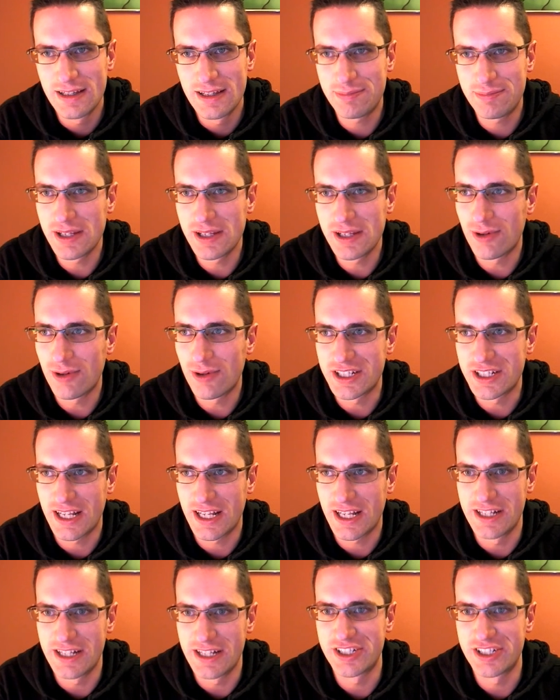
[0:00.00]
It's been
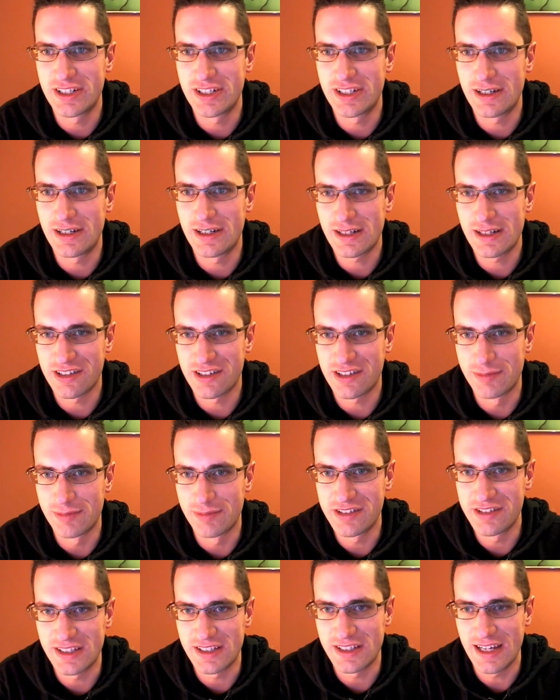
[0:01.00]
quite a challenge
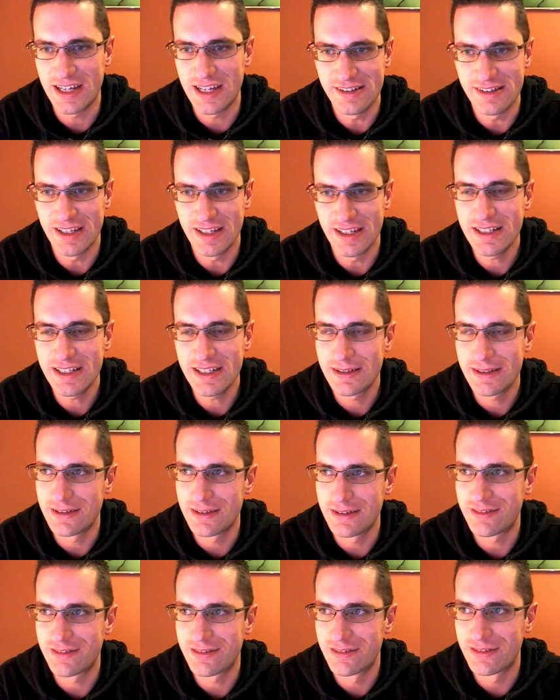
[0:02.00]
customising KDE.
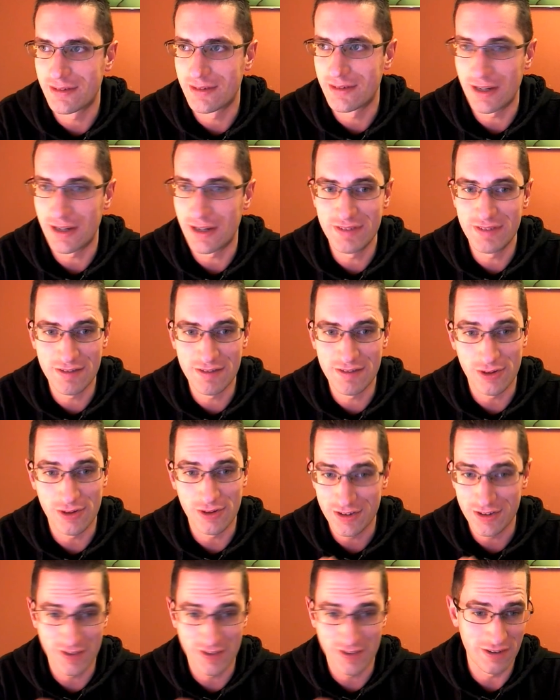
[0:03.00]
It's something I've
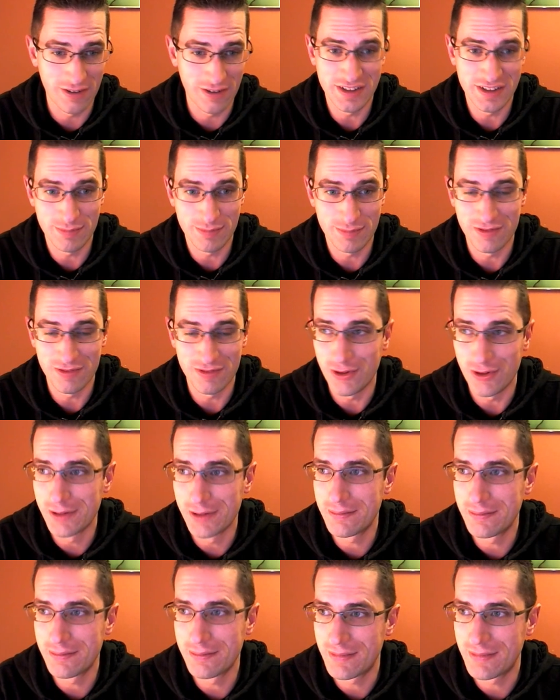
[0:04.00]
never got as far as this
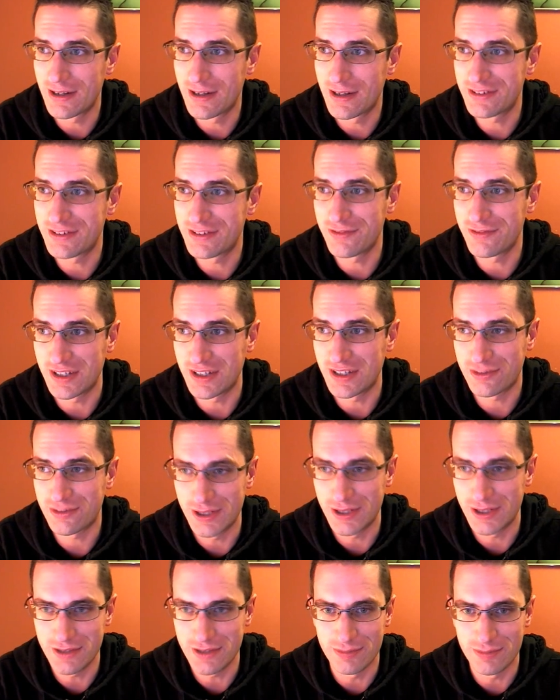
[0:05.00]
before, and I do think
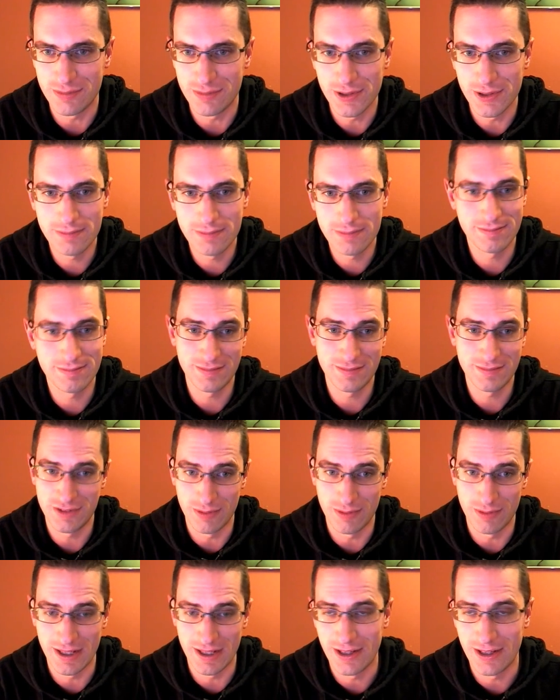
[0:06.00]
it's quite usable,
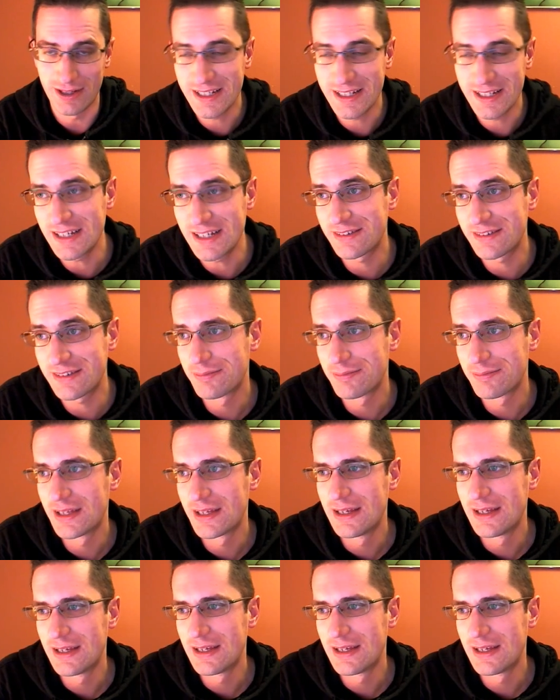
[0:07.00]
the way I like it.